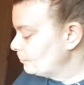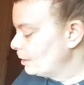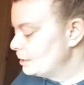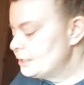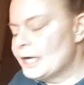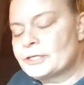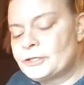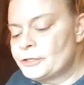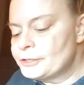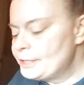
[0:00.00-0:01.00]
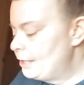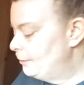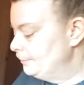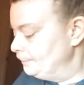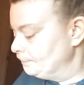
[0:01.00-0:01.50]
Texture's there.
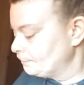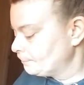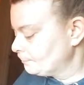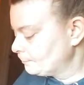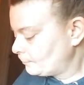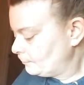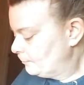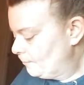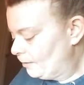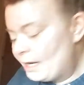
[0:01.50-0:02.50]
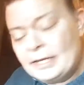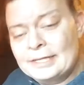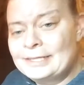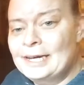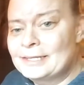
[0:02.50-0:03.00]
The
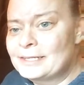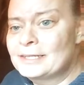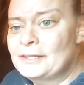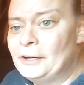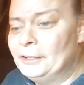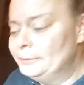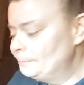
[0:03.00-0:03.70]
taste is there.